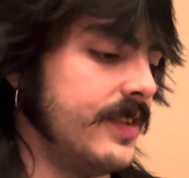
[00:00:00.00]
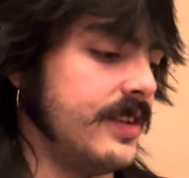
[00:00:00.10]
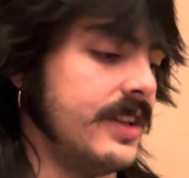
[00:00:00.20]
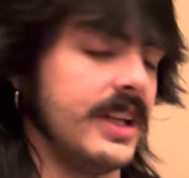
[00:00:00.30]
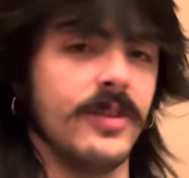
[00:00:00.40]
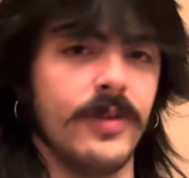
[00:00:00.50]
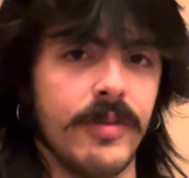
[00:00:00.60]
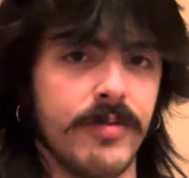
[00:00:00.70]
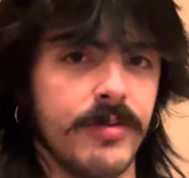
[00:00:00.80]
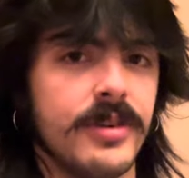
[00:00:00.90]
like the
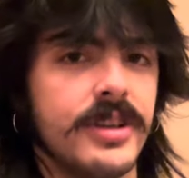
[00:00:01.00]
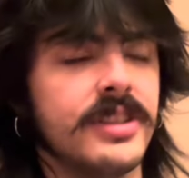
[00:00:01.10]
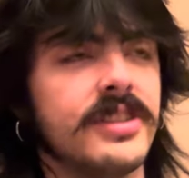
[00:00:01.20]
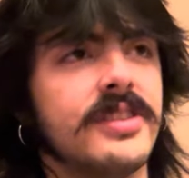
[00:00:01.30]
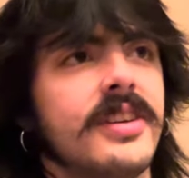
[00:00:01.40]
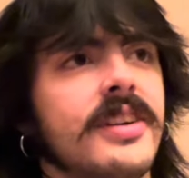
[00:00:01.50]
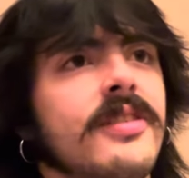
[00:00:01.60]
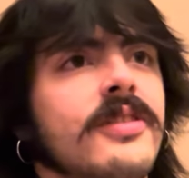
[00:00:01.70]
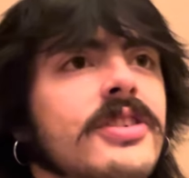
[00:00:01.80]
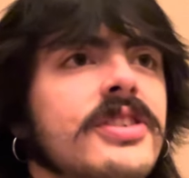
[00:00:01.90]
rainforest,
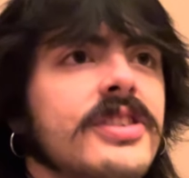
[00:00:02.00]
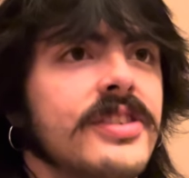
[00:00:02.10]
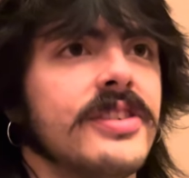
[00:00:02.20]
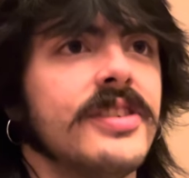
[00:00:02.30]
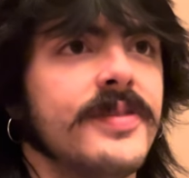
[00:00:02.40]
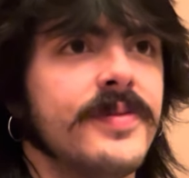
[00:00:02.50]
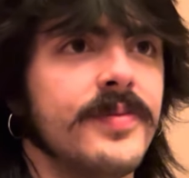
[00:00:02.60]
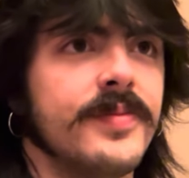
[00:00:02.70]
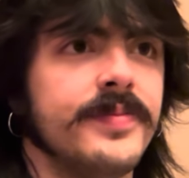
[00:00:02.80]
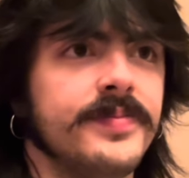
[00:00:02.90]
which is
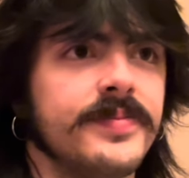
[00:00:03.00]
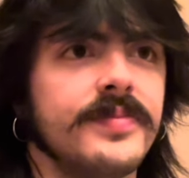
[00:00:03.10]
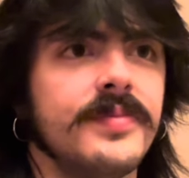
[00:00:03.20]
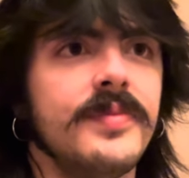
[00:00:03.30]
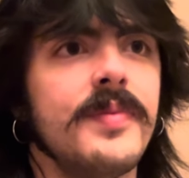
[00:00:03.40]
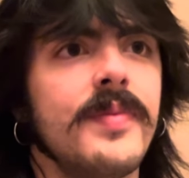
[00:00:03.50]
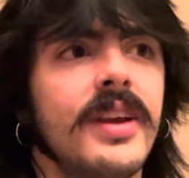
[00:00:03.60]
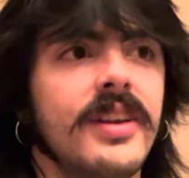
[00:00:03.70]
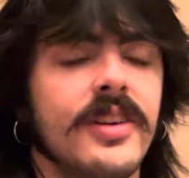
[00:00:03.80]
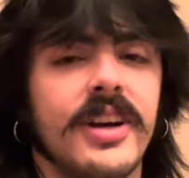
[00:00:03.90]

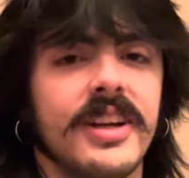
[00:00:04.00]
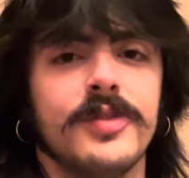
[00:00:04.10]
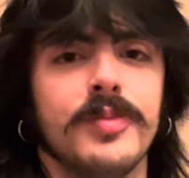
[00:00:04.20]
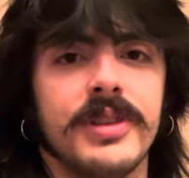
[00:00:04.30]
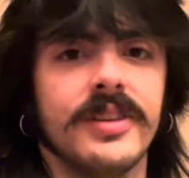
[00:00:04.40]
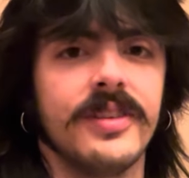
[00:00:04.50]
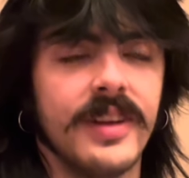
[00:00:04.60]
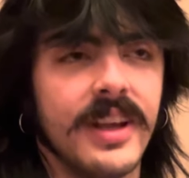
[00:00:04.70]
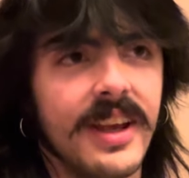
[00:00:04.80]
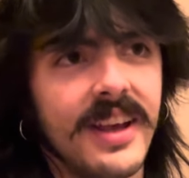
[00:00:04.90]
I guess being
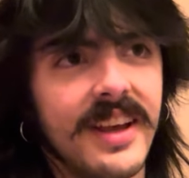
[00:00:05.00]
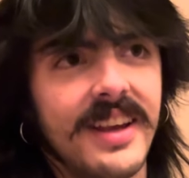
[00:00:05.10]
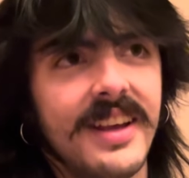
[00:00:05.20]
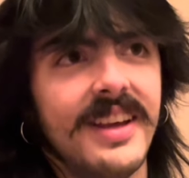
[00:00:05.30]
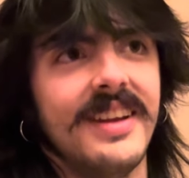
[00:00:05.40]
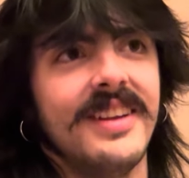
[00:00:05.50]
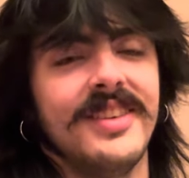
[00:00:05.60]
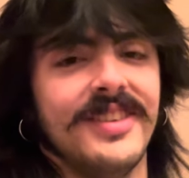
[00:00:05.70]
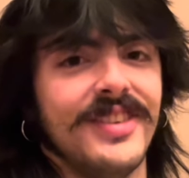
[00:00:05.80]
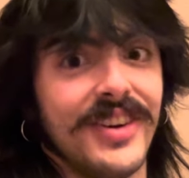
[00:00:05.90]

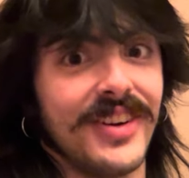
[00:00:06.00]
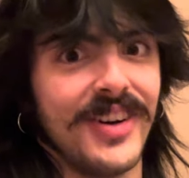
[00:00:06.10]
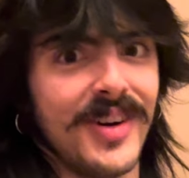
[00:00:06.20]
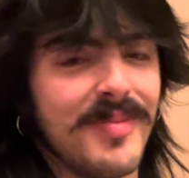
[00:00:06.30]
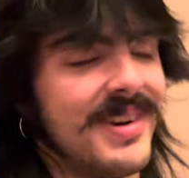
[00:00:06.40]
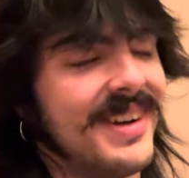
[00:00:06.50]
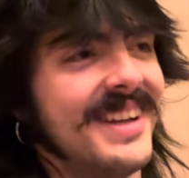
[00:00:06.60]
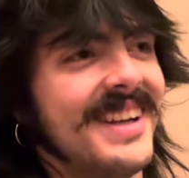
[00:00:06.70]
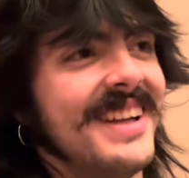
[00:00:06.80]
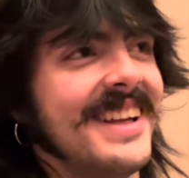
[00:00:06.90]
dug up
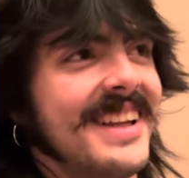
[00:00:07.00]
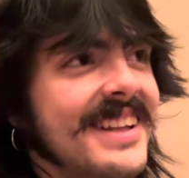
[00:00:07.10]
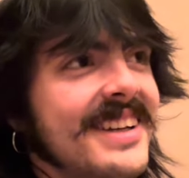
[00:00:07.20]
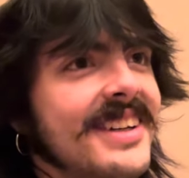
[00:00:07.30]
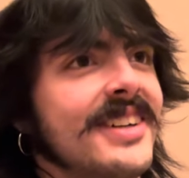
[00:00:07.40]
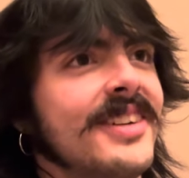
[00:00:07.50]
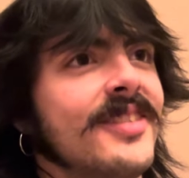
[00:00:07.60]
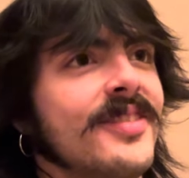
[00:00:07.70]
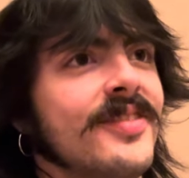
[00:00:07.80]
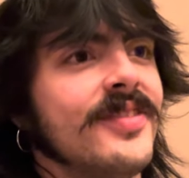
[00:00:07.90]

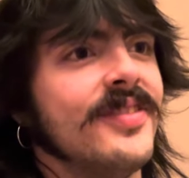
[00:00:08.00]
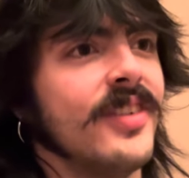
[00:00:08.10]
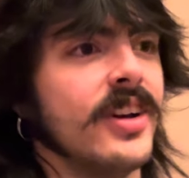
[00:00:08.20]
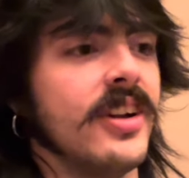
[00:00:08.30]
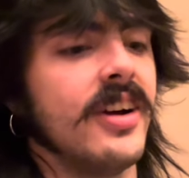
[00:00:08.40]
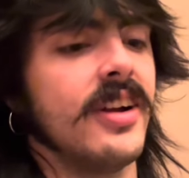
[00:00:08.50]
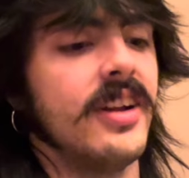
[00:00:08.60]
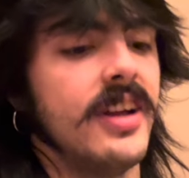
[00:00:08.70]
and whatnot,